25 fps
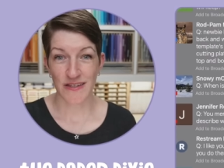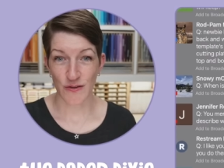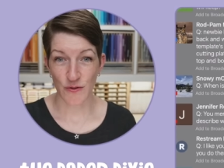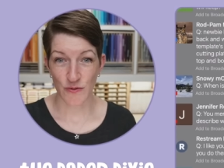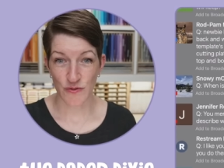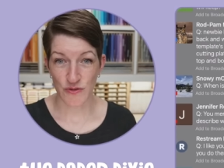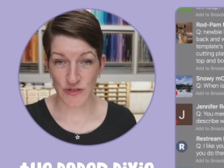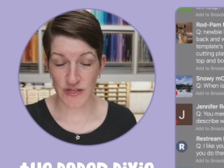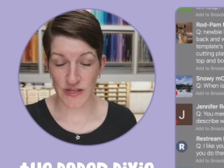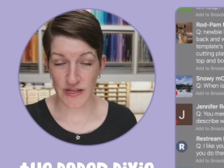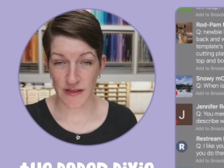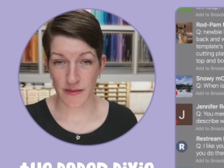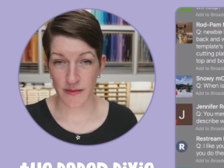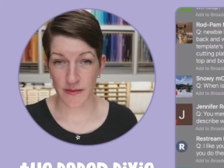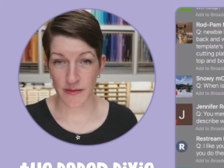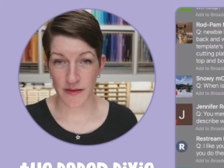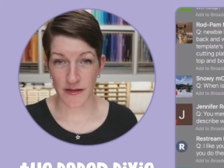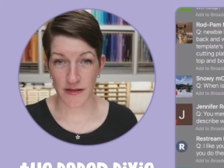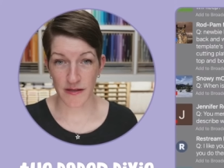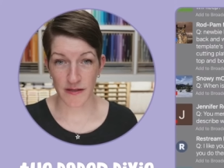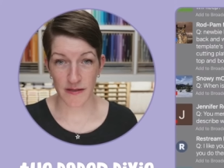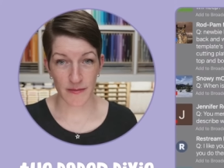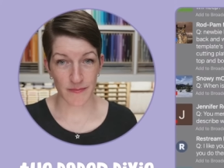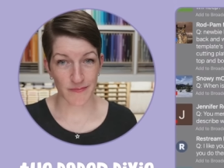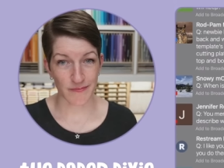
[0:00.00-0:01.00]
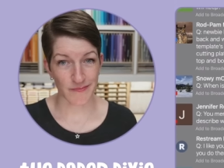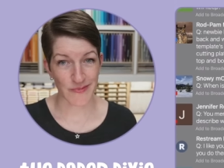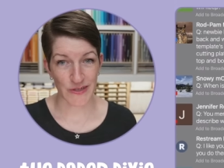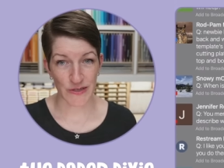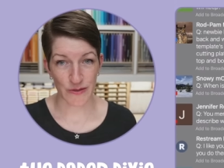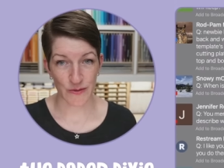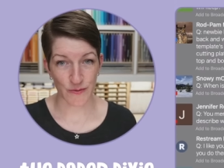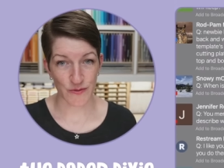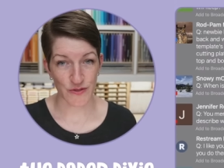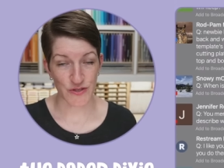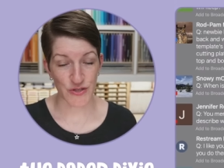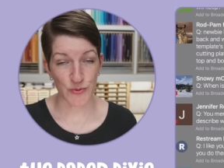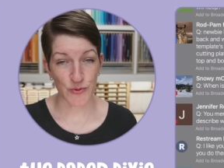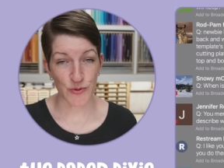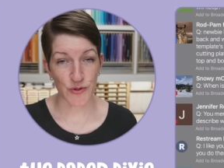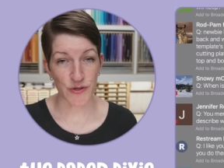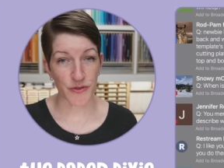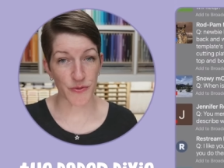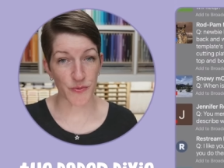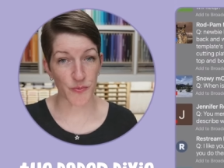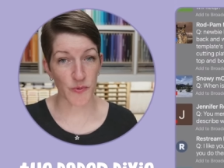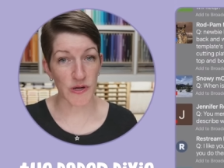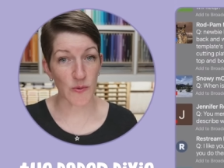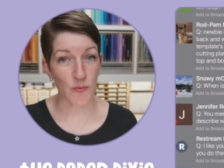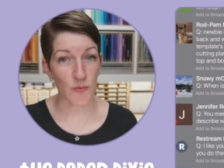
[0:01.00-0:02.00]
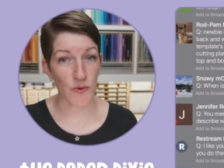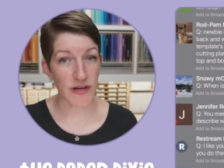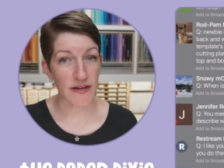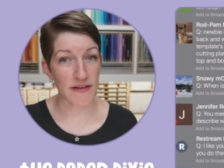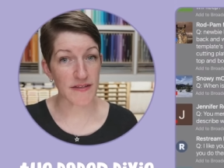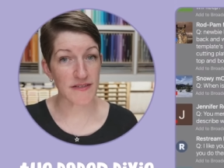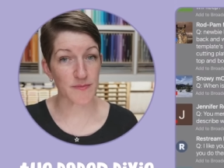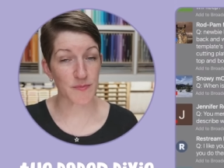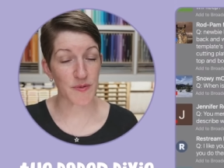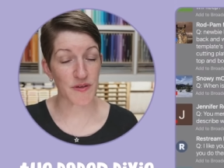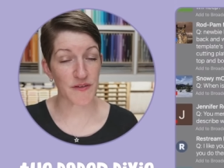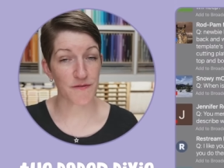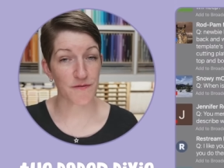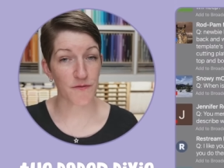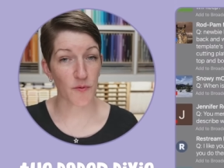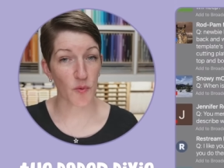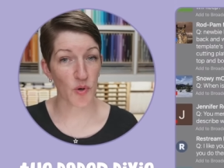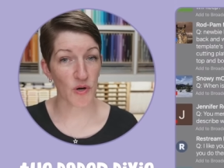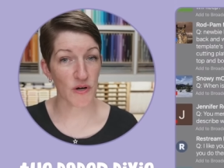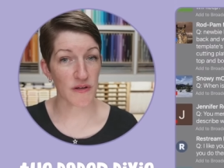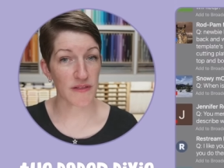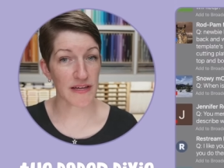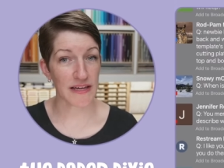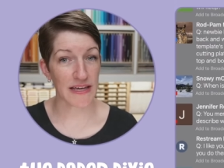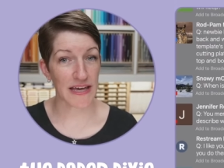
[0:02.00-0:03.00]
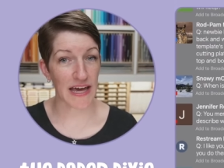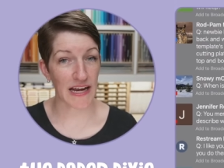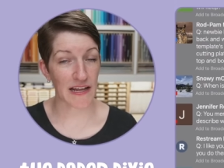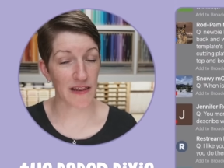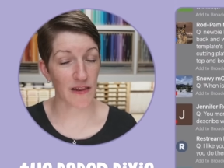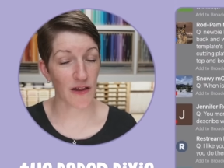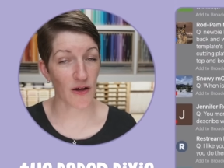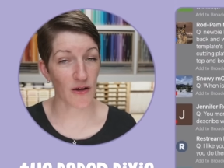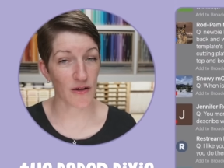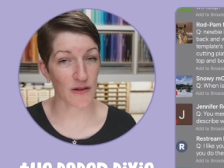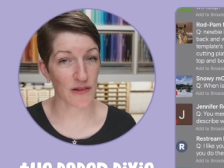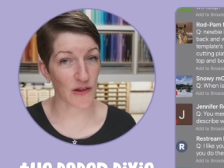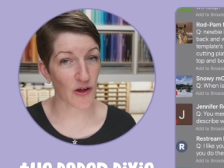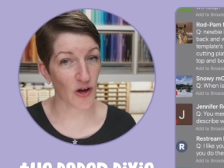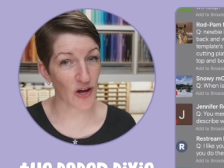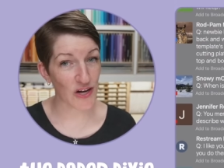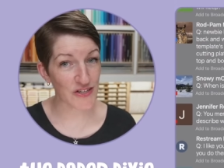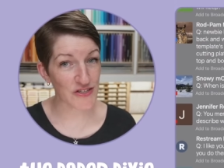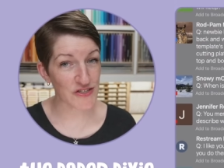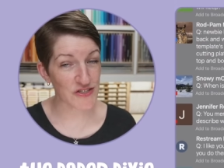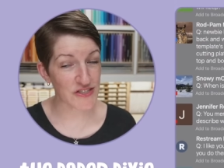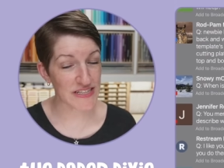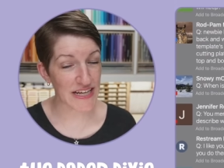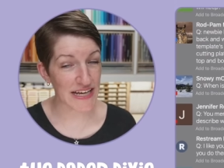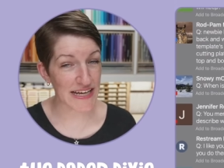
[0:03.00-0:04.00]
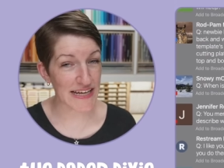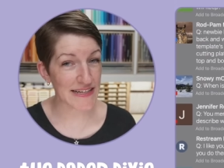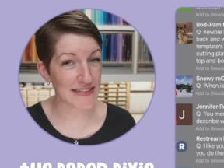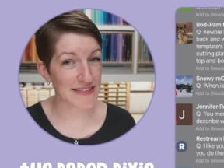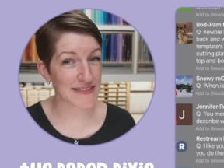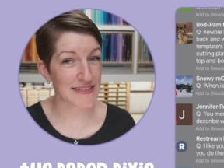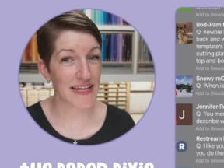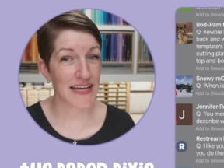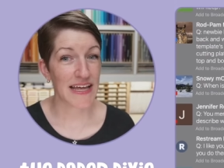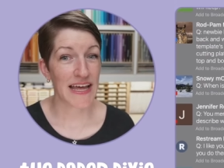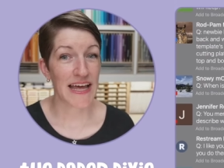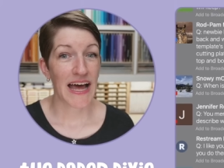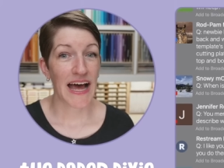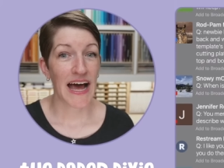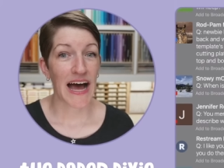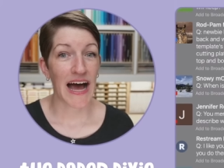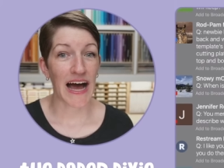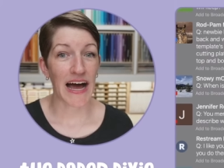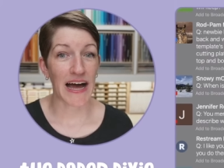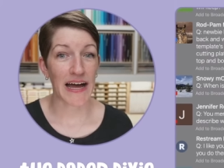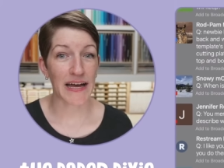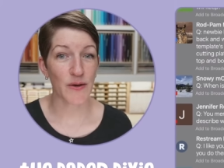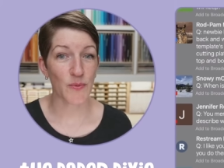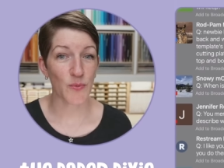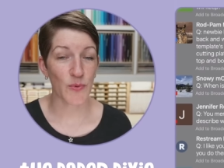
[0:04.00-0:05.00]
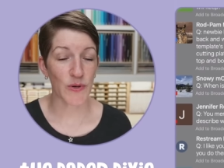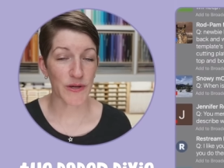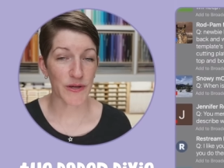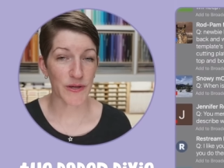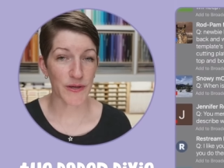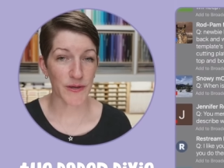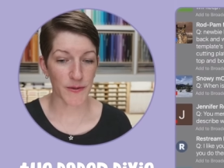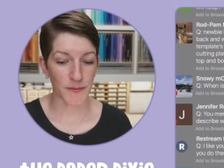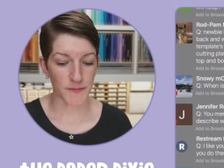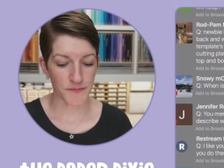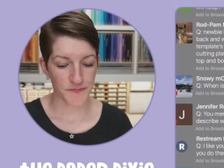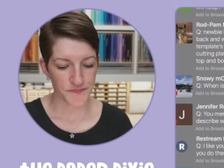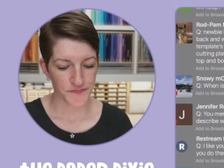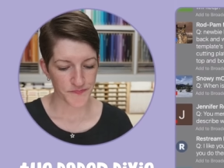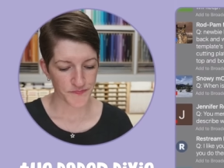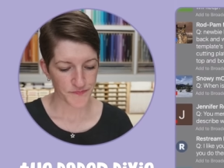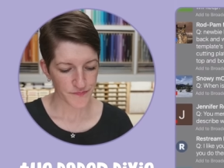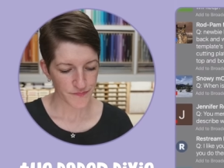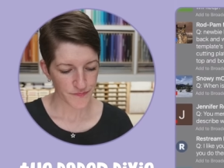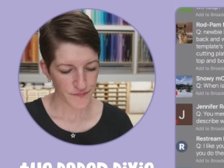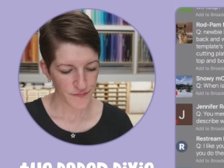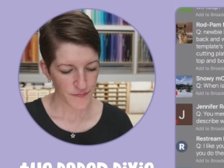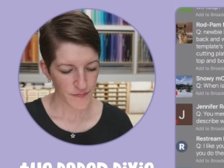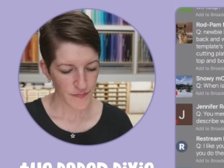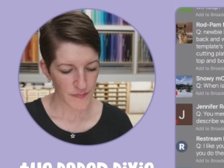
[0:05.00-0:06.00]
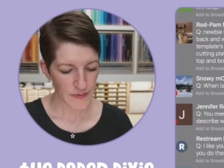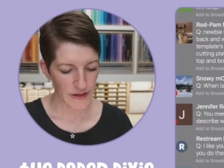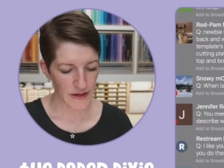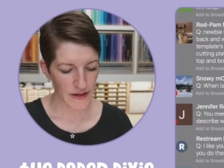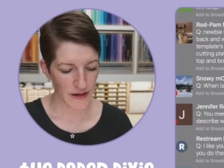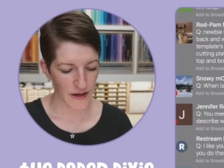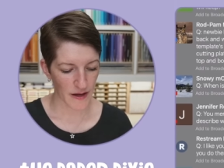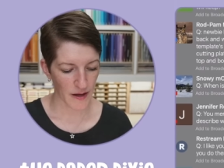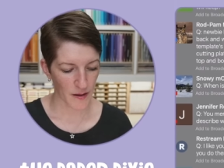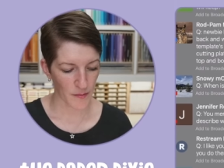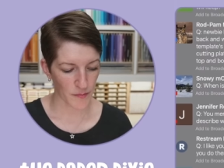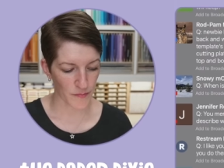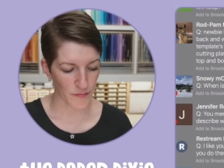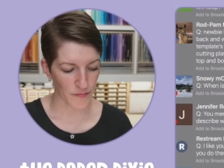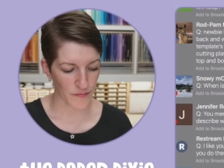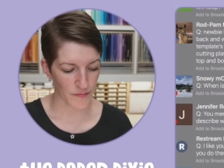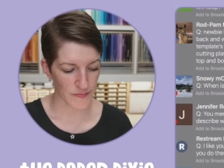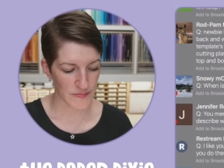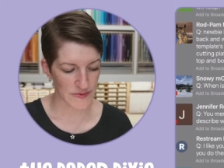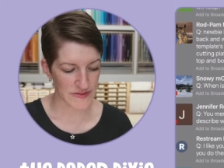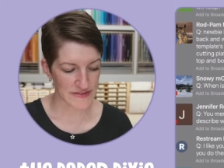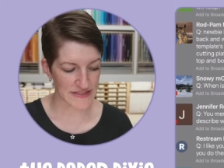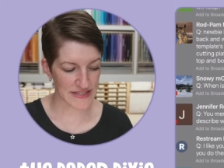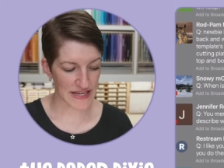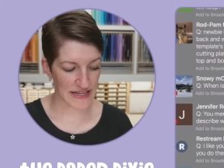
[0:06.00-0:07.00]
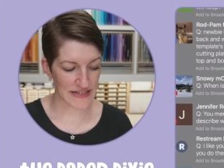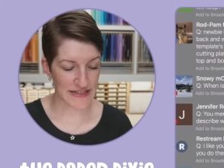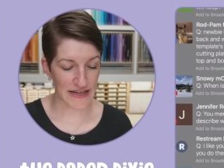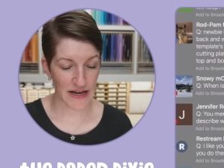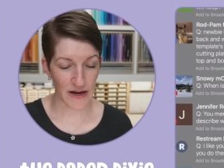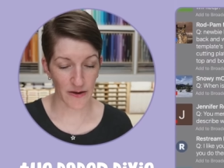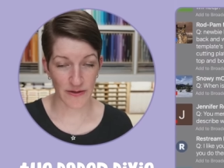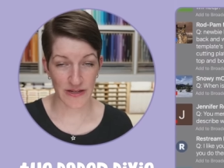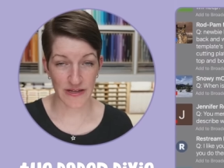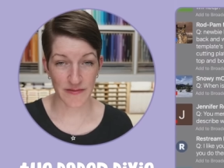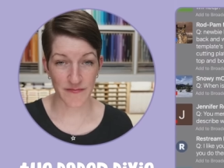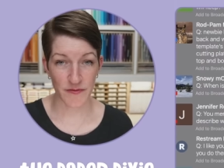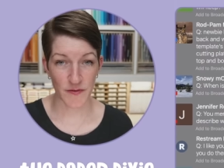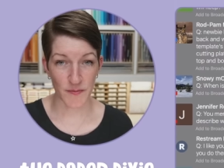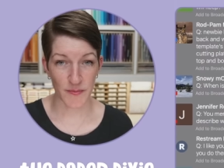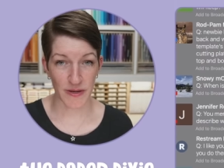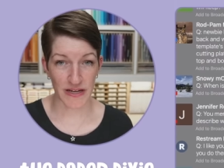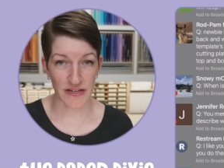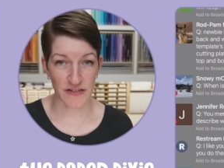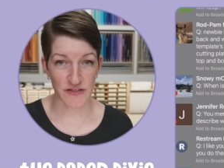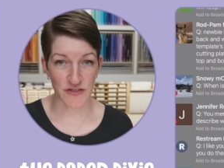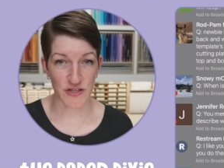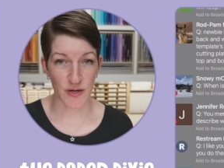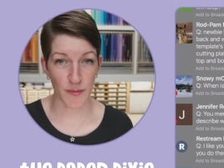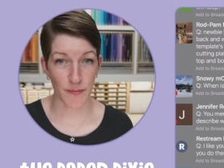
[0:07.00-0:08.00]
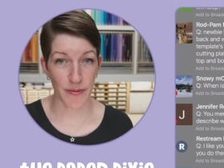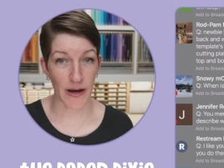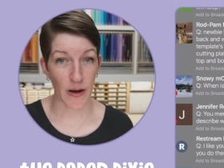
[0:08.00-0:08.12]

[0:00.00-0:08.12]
usually the, you know, two or three weeks before the catalog launch date, I will um, send out information